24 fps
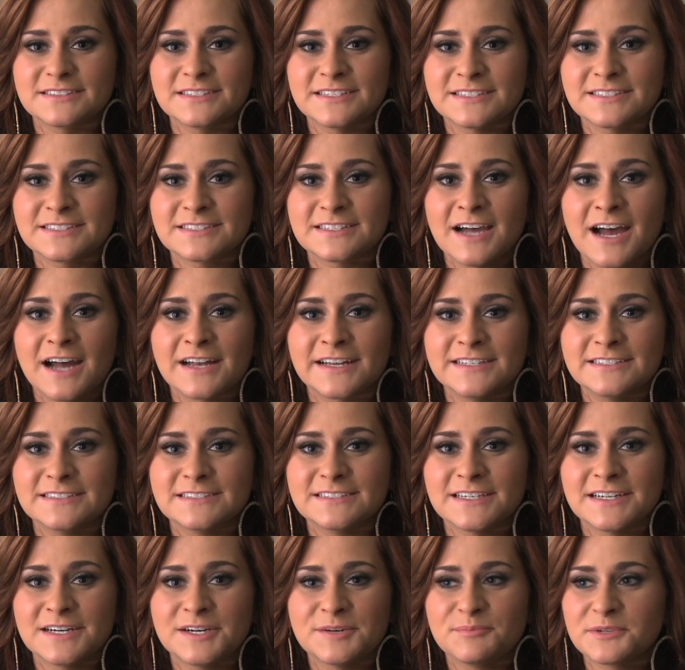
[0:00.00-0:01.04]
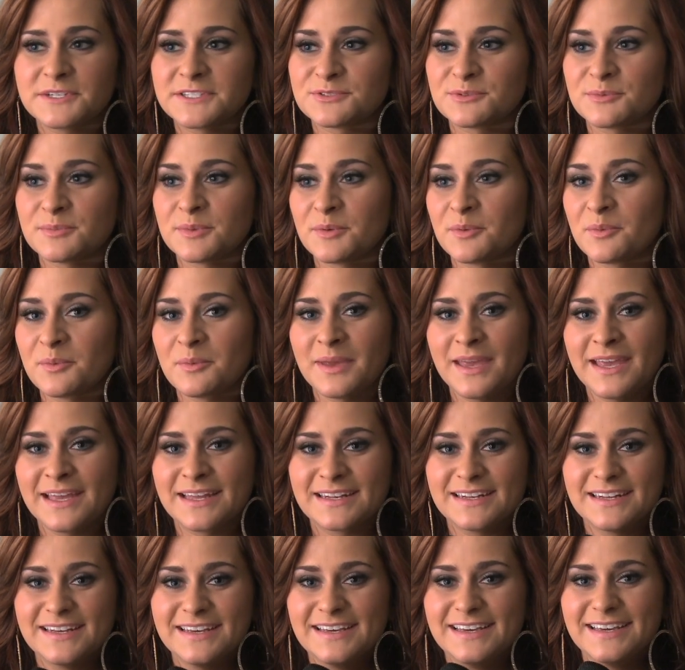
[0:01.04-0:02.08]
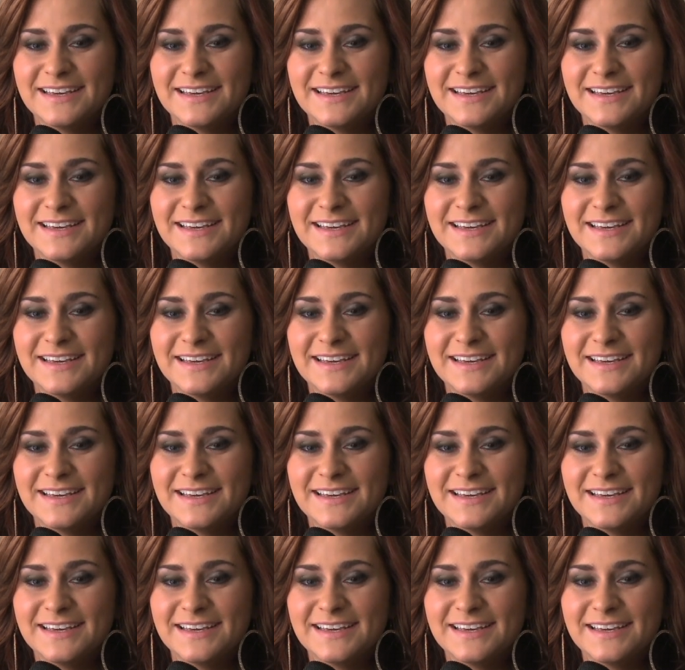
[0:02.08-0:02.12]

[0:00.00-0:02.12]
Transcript: It's Scotty's uh, Please Remember Me, and